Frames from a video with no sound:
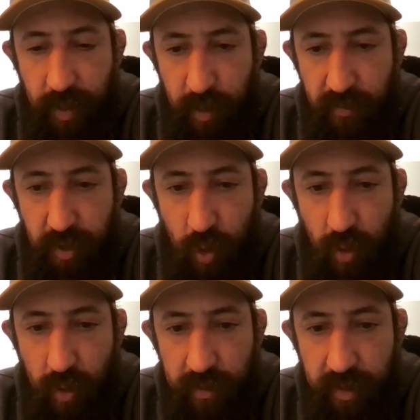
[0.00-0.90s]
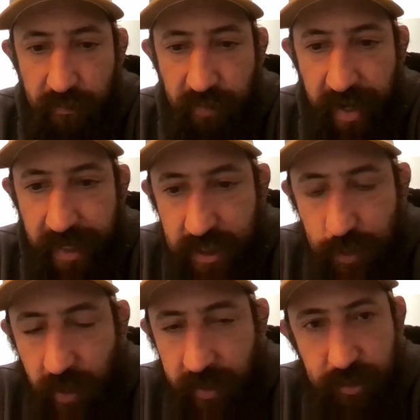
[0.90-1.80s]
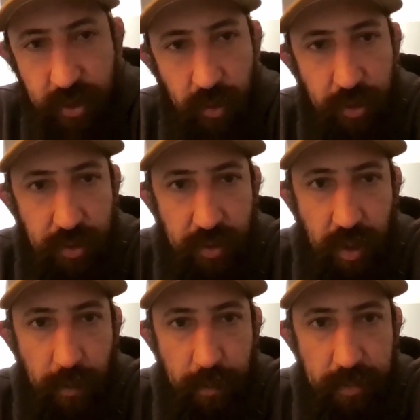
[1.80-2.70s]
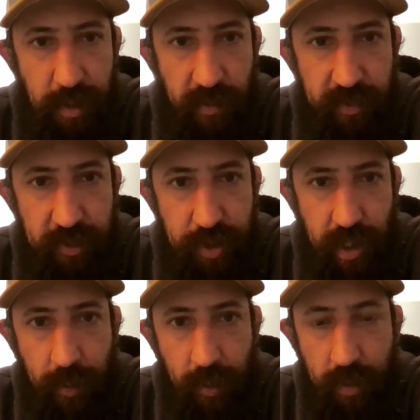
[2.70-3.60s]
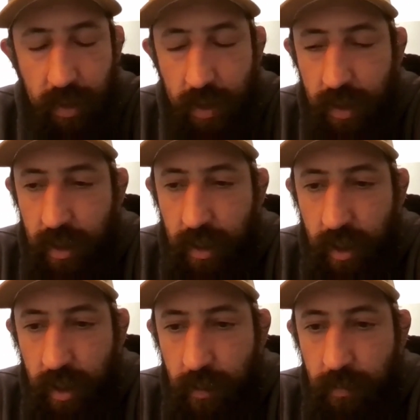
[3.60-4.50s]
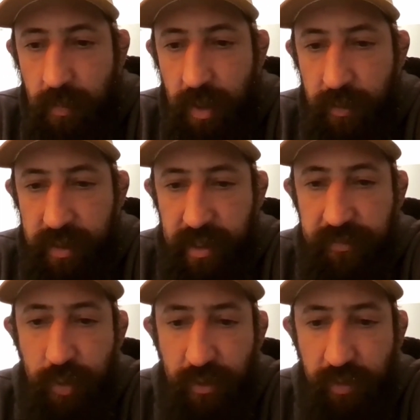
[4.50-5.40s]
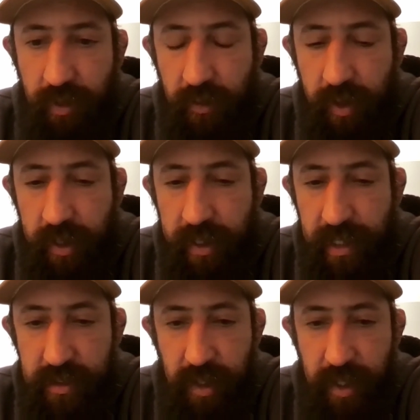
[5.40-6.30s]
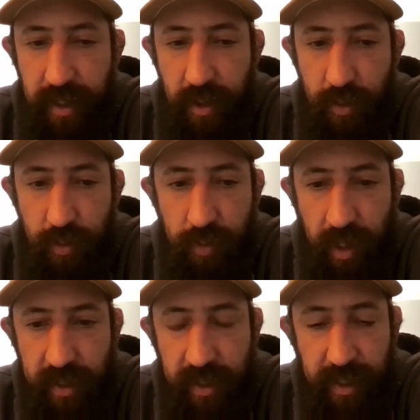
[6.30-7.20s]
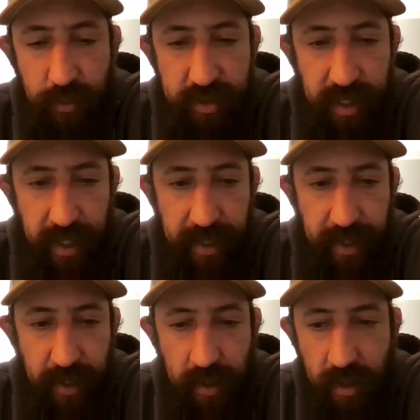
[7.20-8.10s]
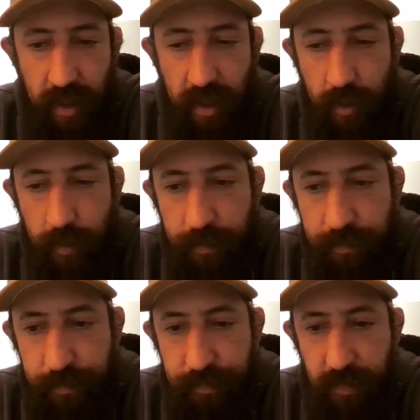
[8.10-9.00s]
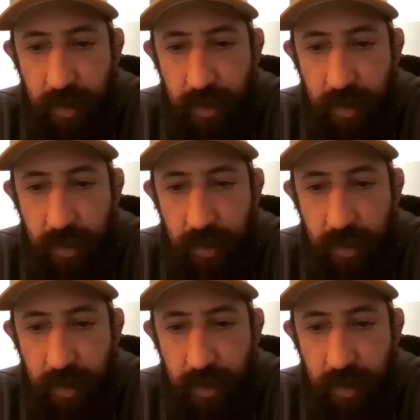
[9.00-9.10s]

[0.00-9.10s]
we moved to, to Vegas while he was going through um, some of his trouble. Um, and we lived with a really, really nice lady who I think he was dating. Um,